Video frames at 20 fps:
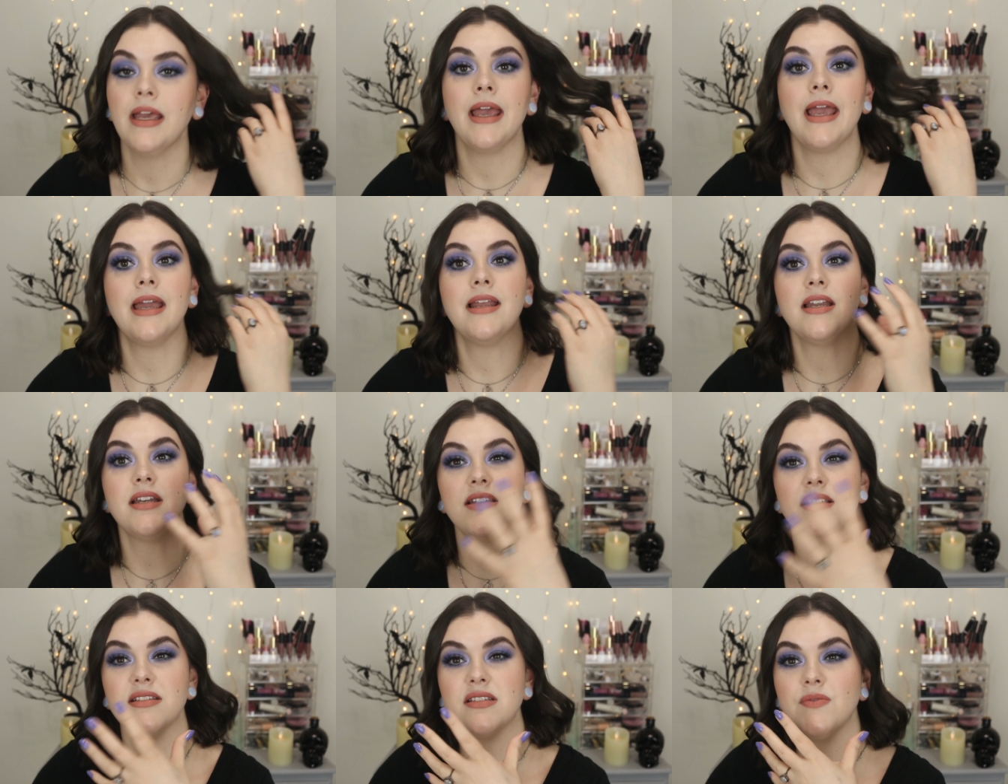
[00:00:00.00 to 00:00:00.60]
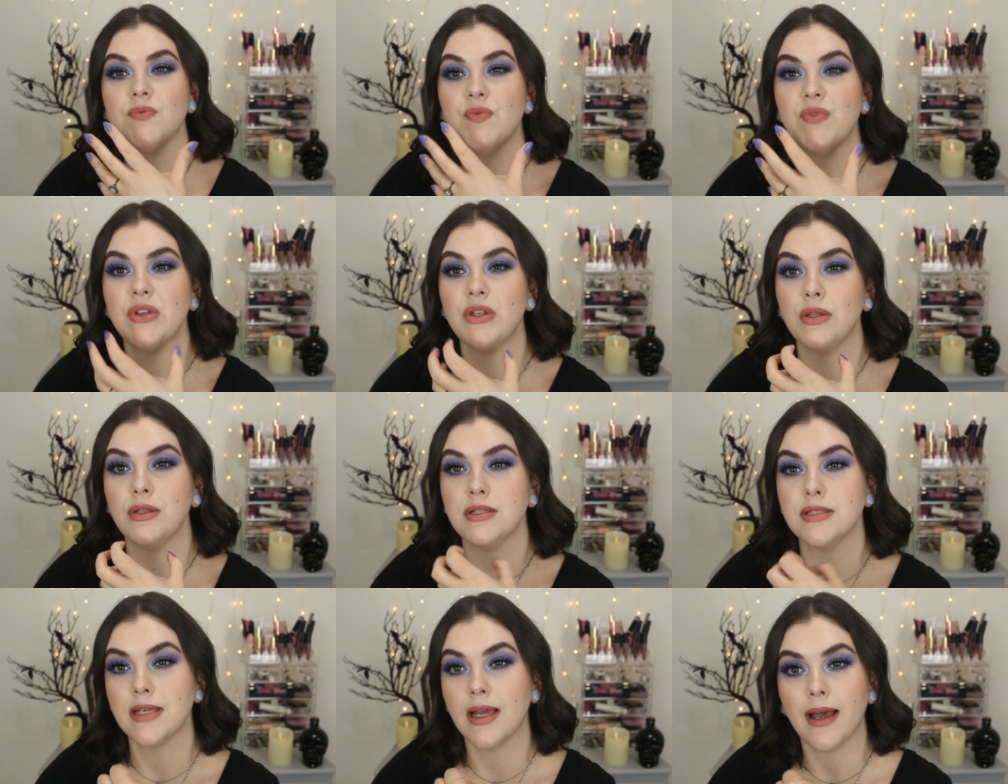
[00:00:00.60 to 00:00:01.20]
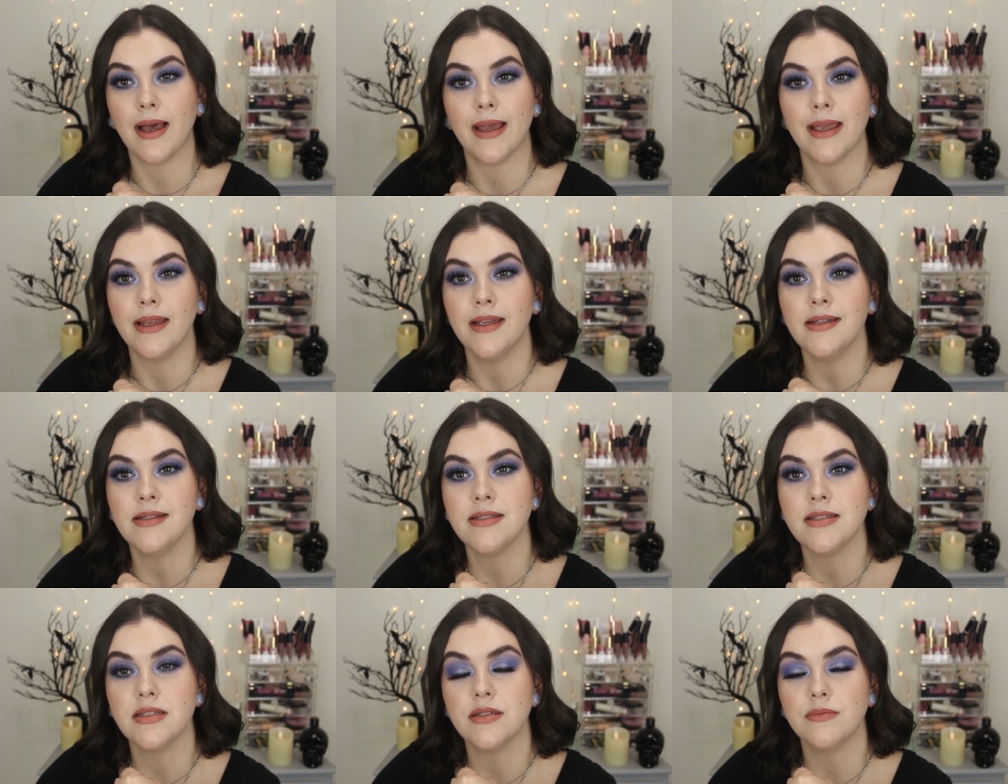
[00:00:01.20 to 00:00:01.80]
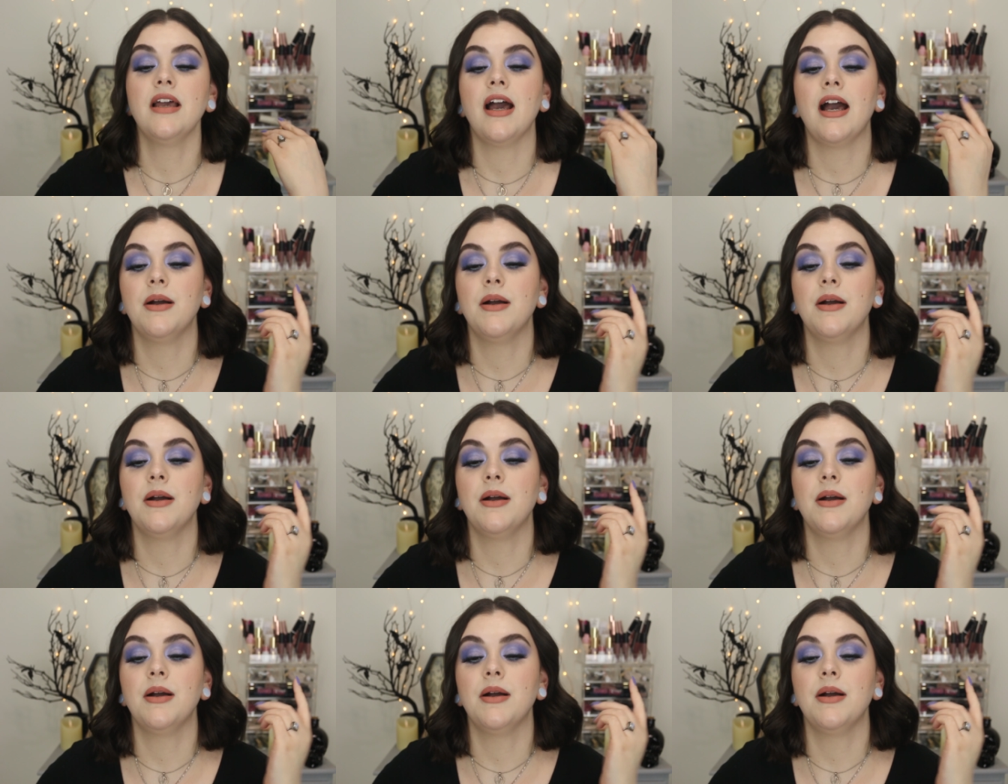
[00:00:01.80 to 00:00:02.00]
and it doesn't feel tight.